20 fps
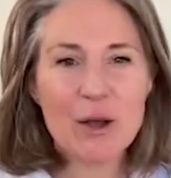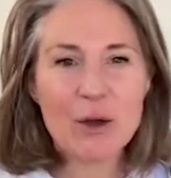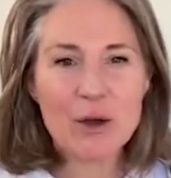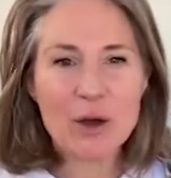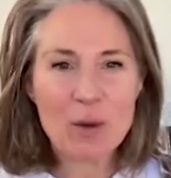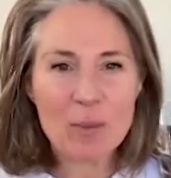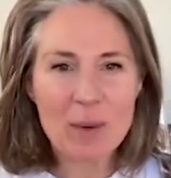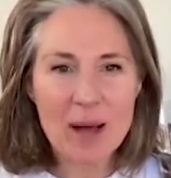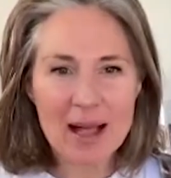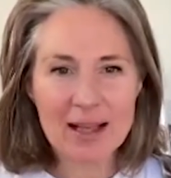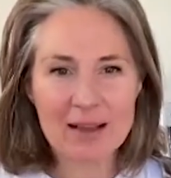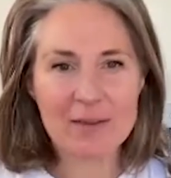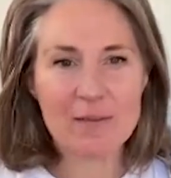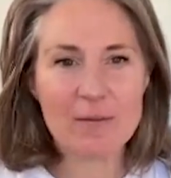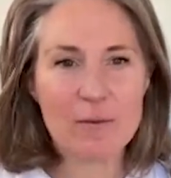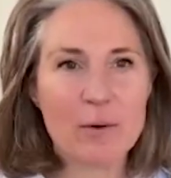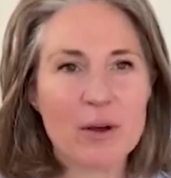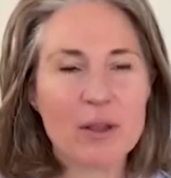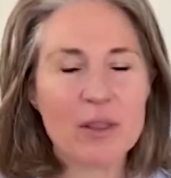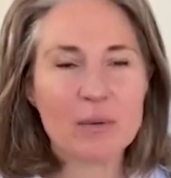go back and
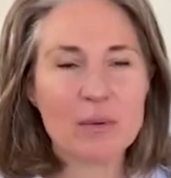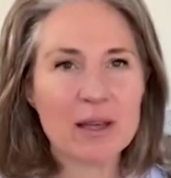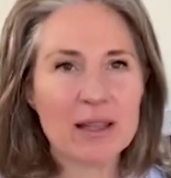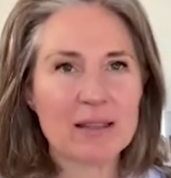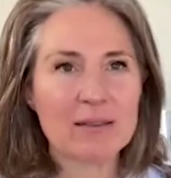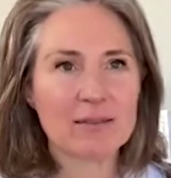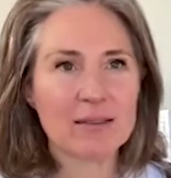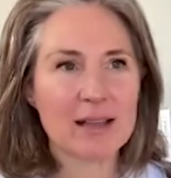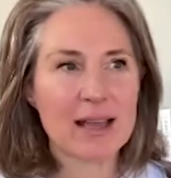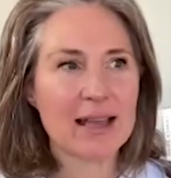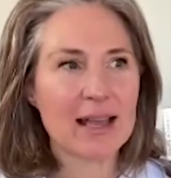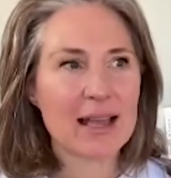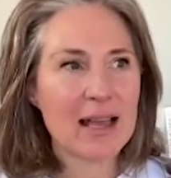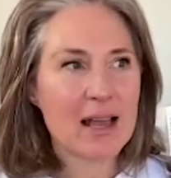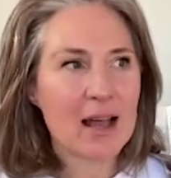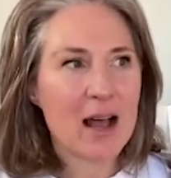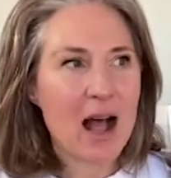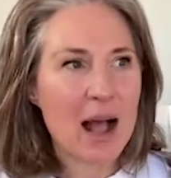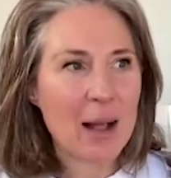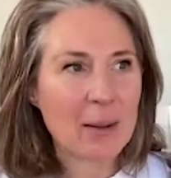forth with of like
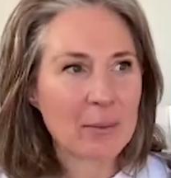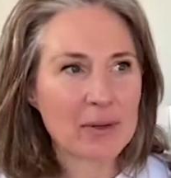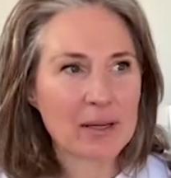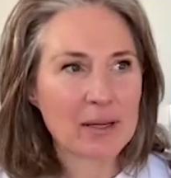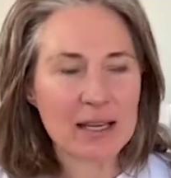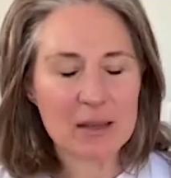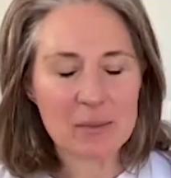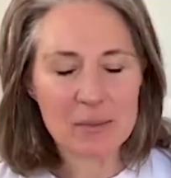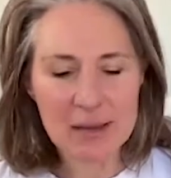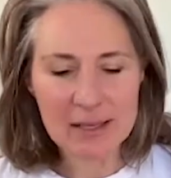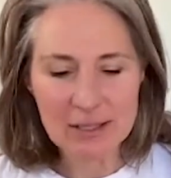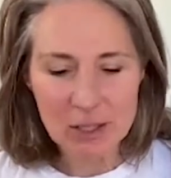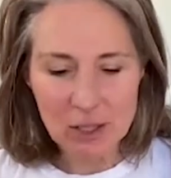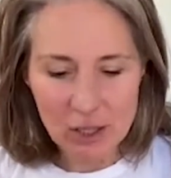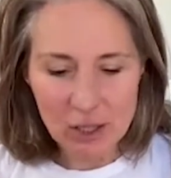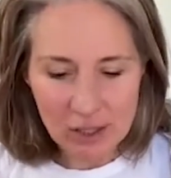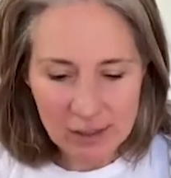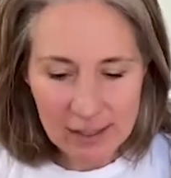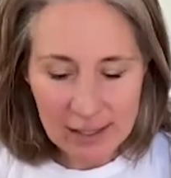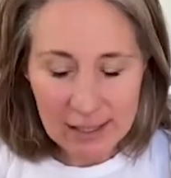i'm going to commit to
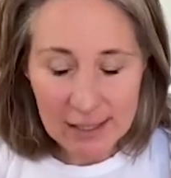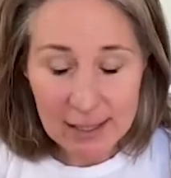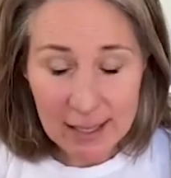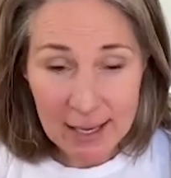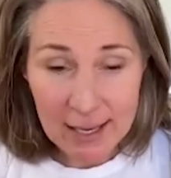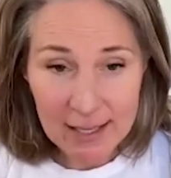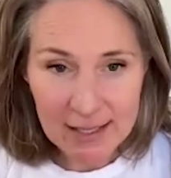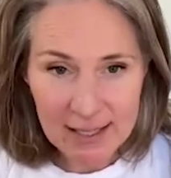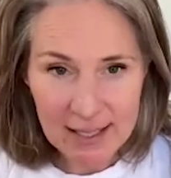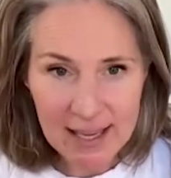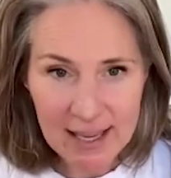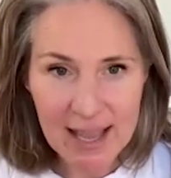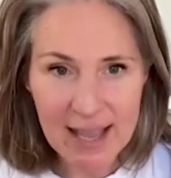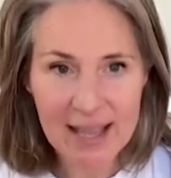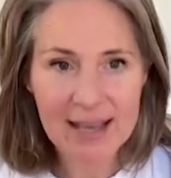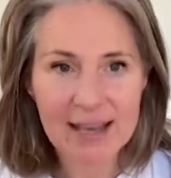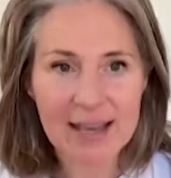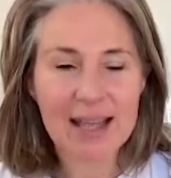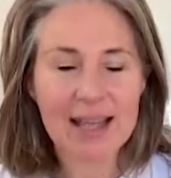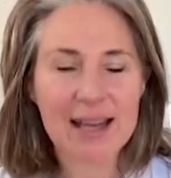all these things
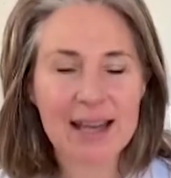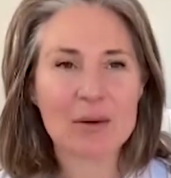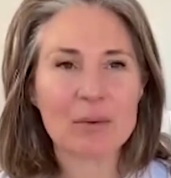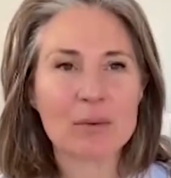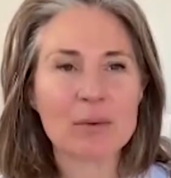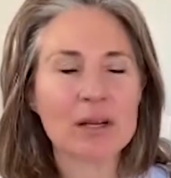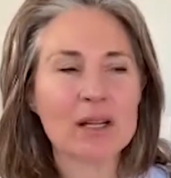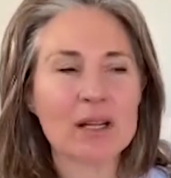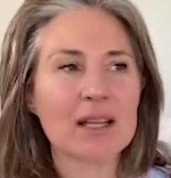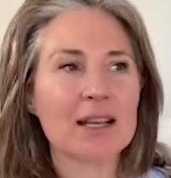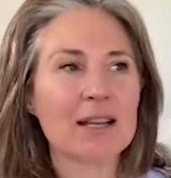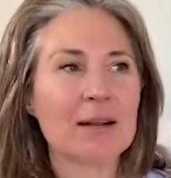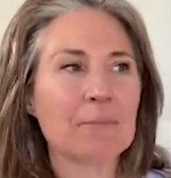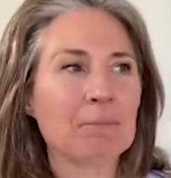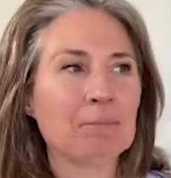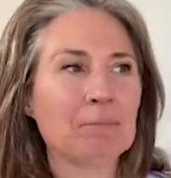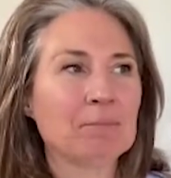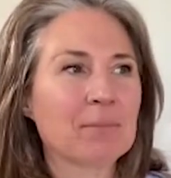again and it really